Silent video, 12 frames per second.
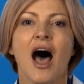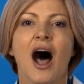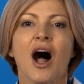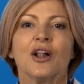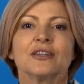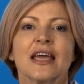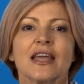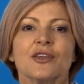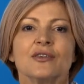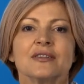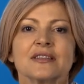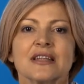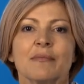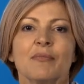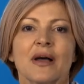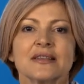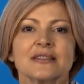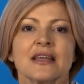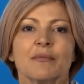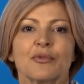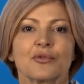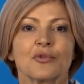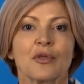I'll take you step by step through